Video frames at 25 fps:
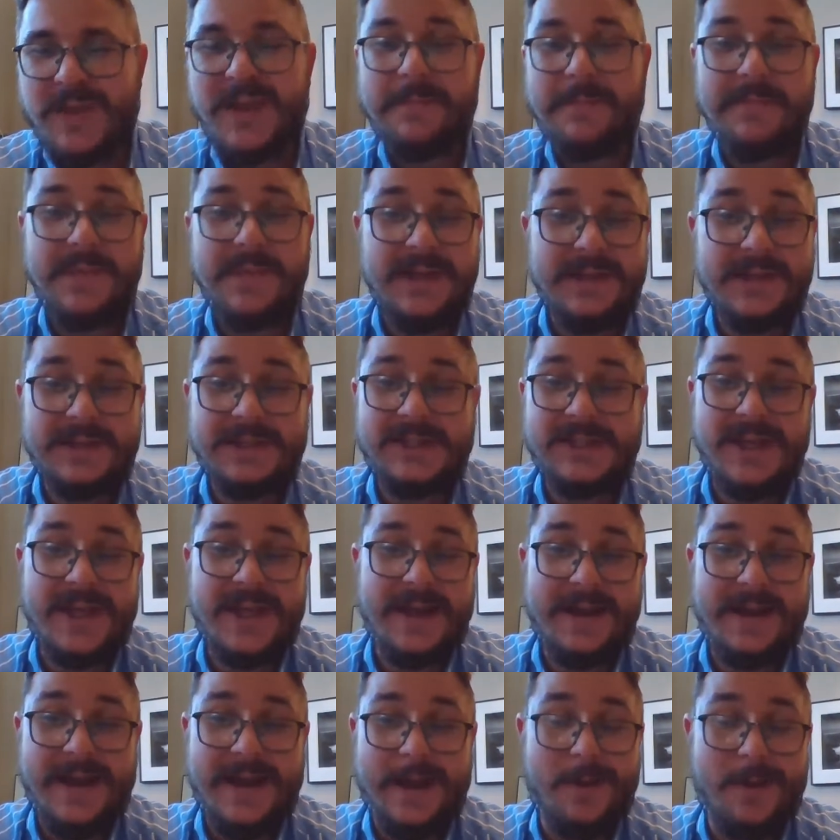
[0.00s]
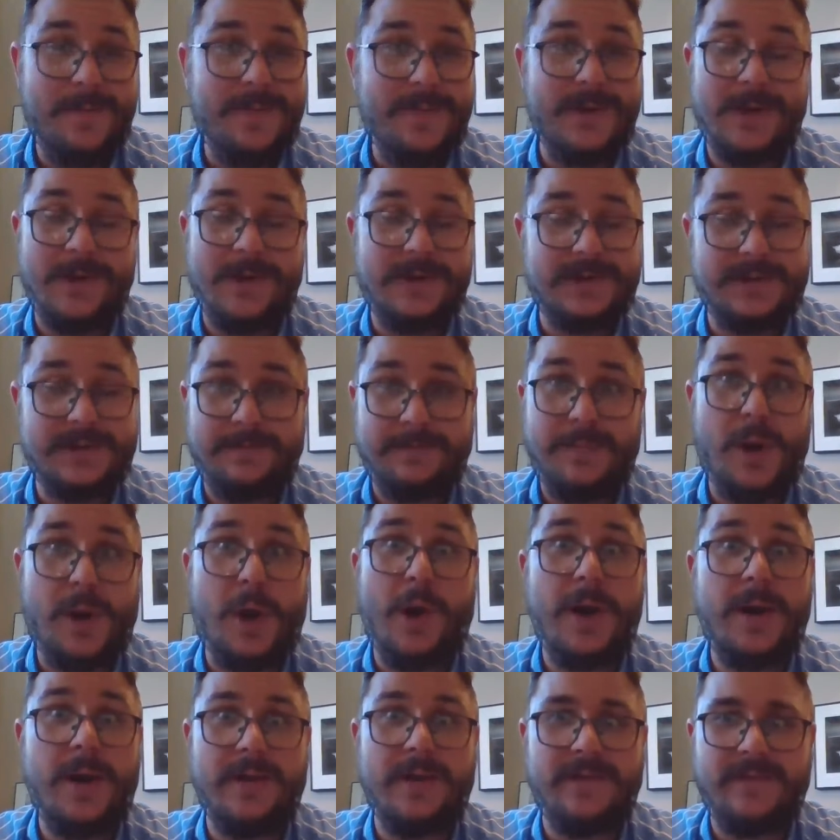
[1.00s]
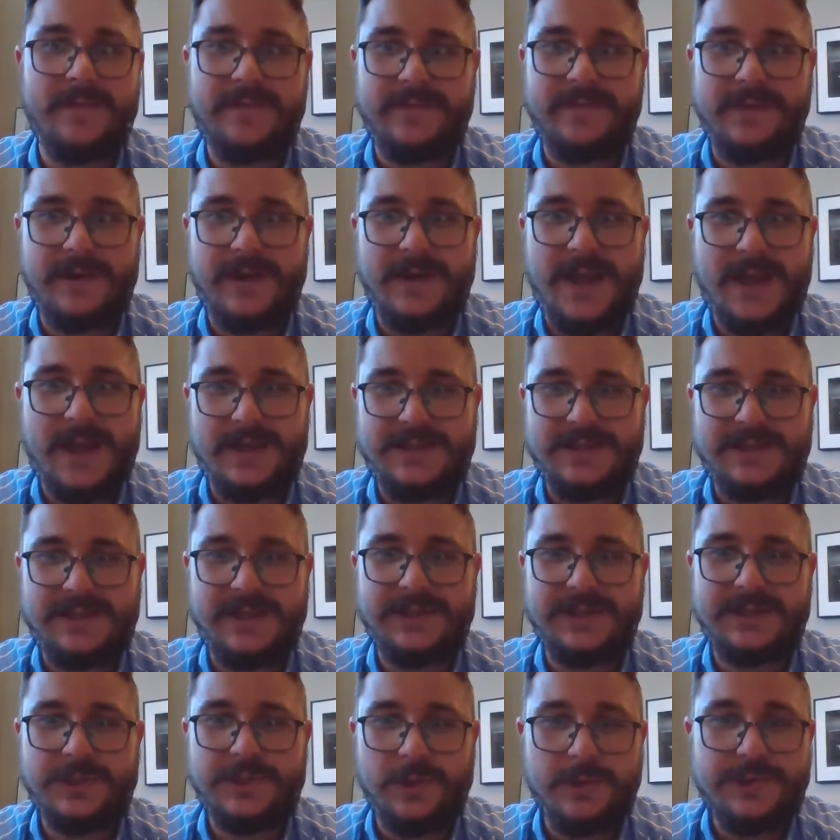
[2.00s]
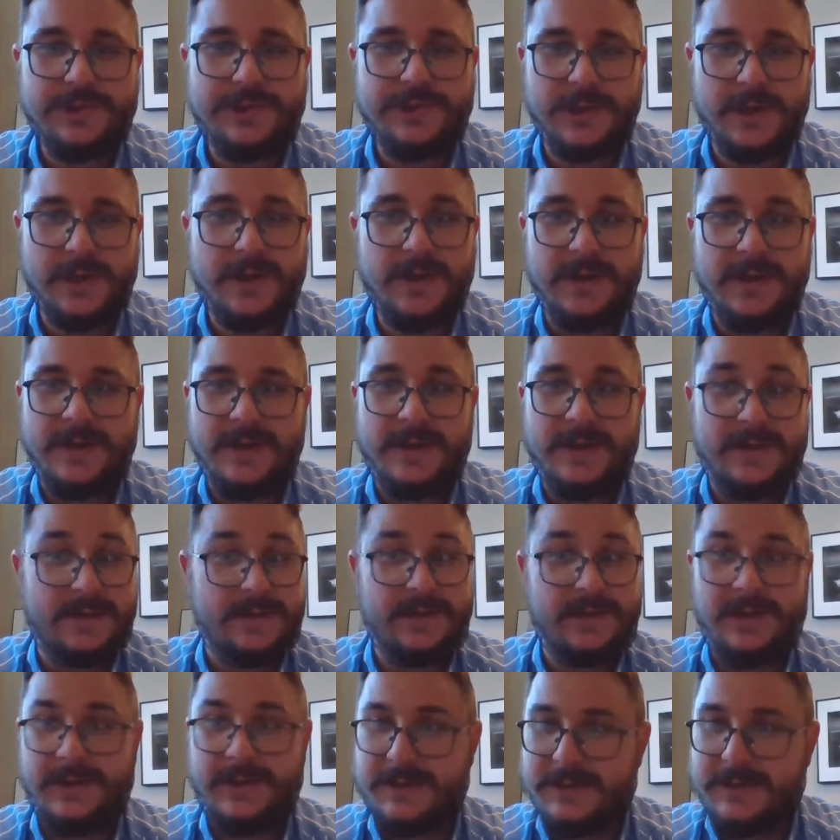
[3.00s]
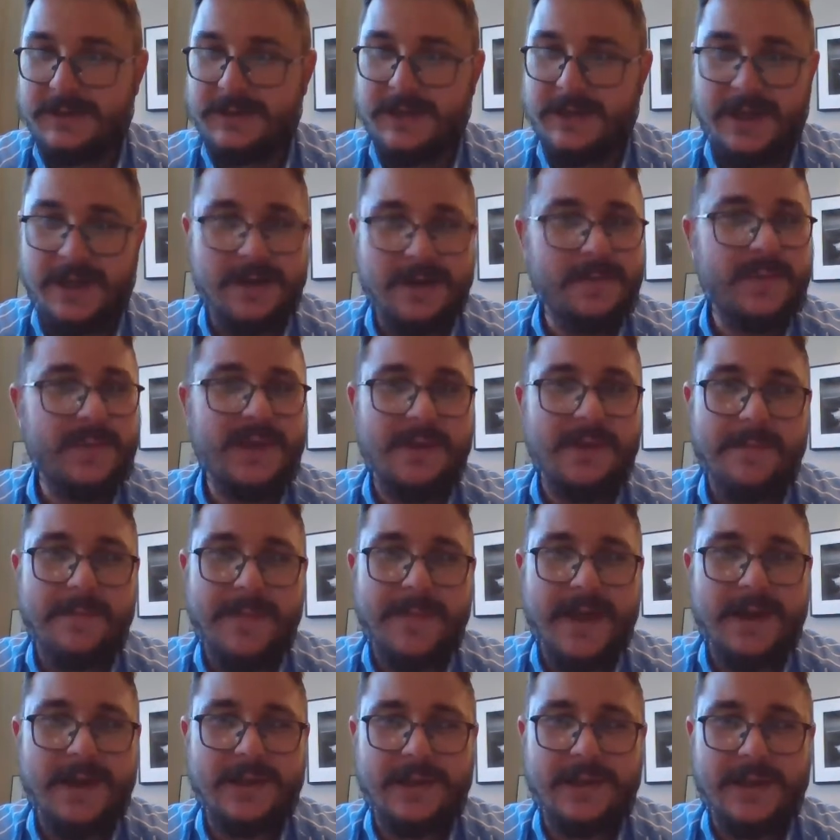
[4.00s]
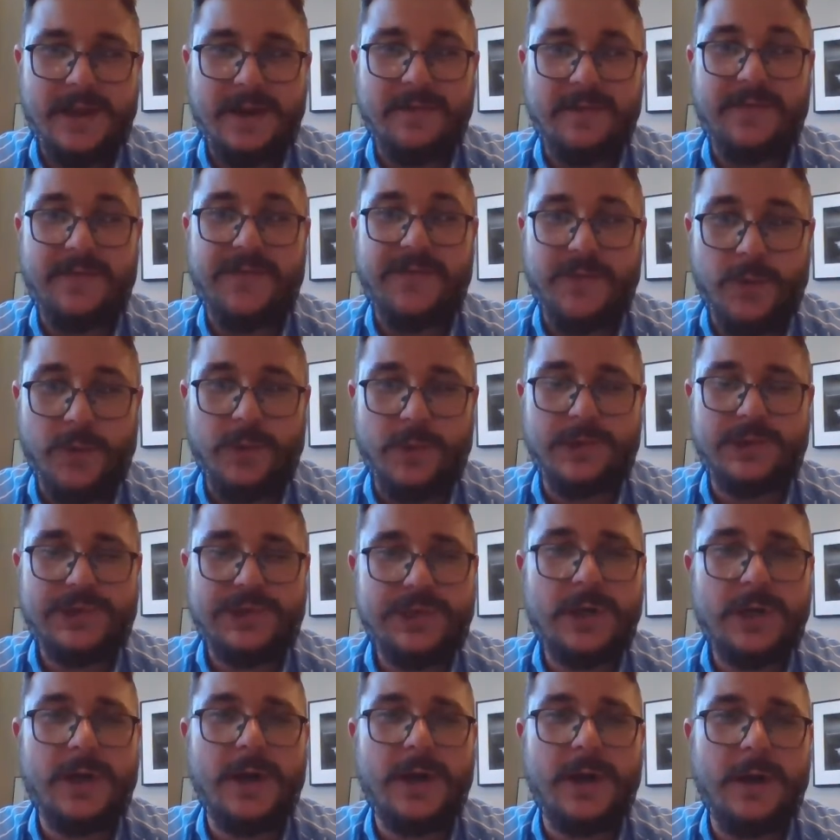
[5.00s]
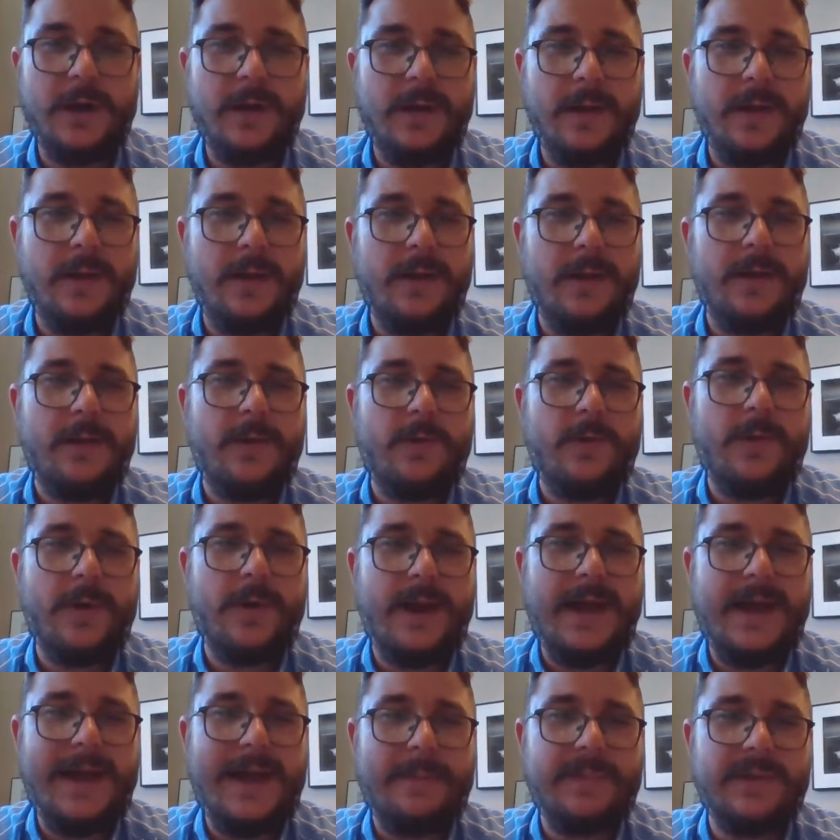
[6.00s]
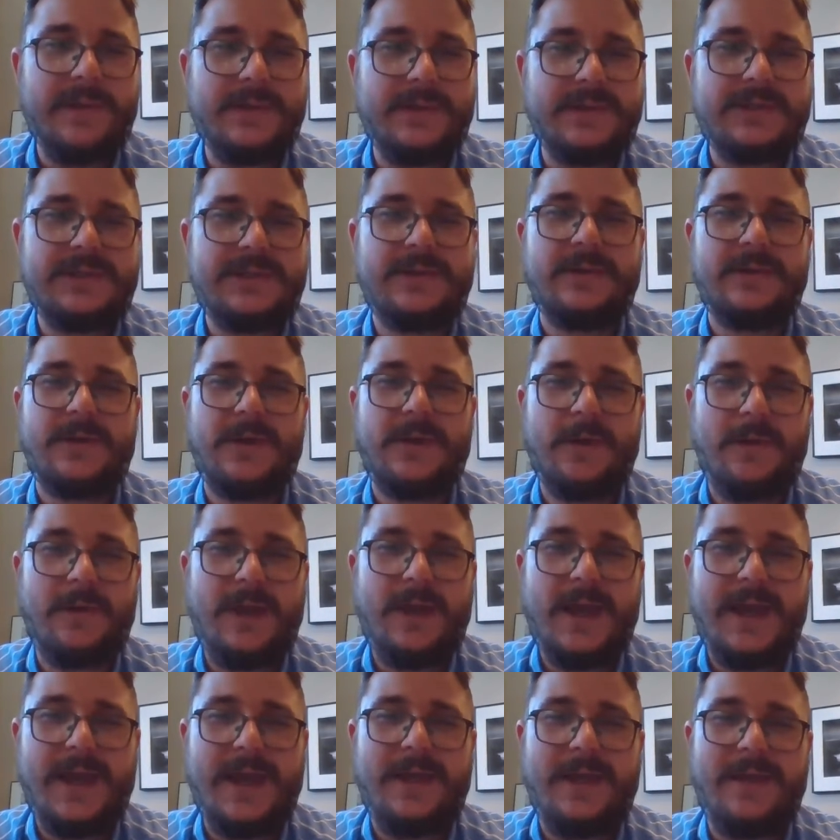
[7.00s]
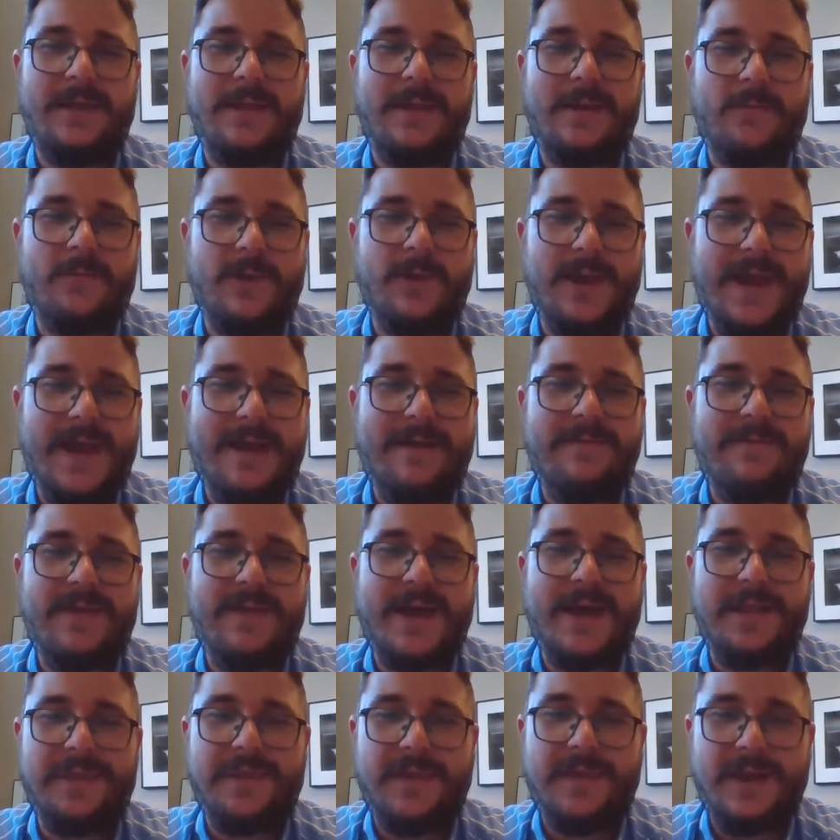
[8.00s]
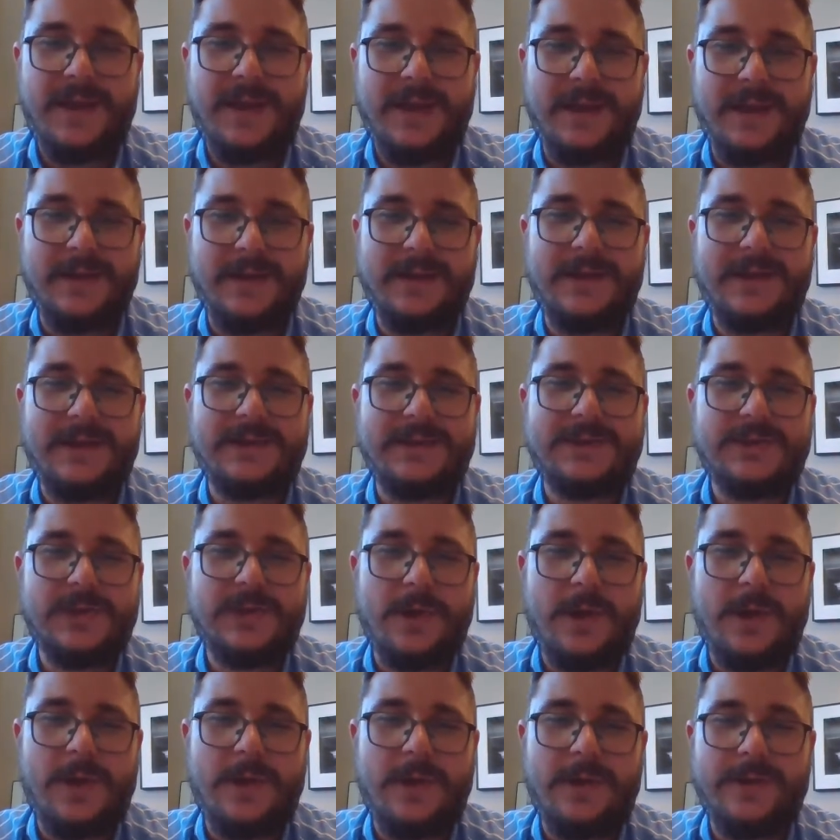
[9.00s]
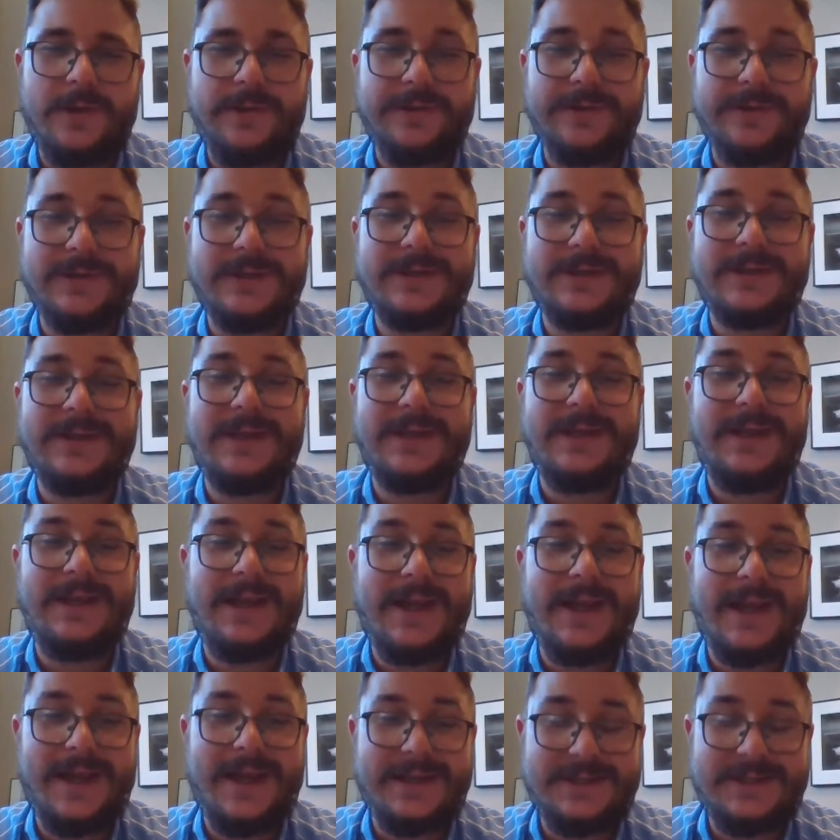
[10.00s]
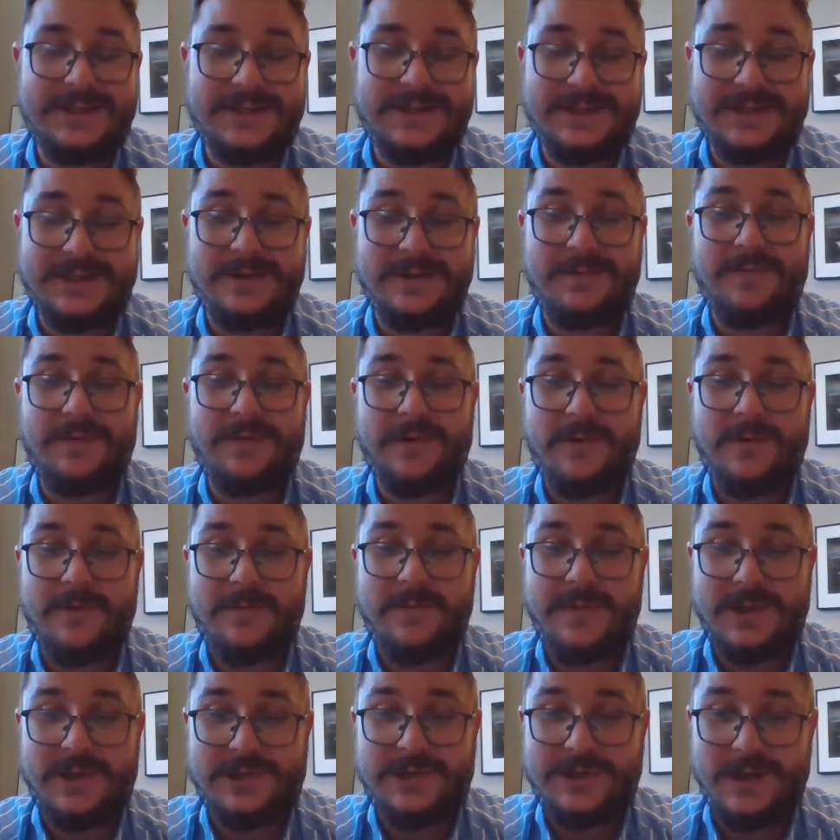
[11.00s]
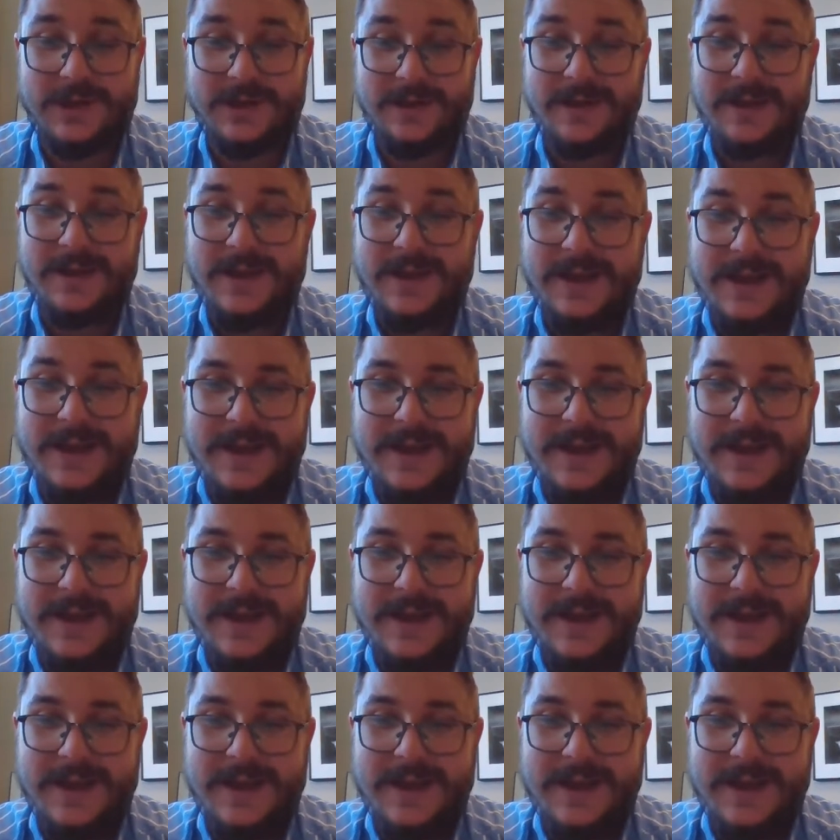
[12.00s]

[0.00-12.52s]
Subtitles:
It means that now beer is part of the United States culture. It's going to be embedded there for sure. What happens? Okay, then we have that thing. It's called, yes, prohibition.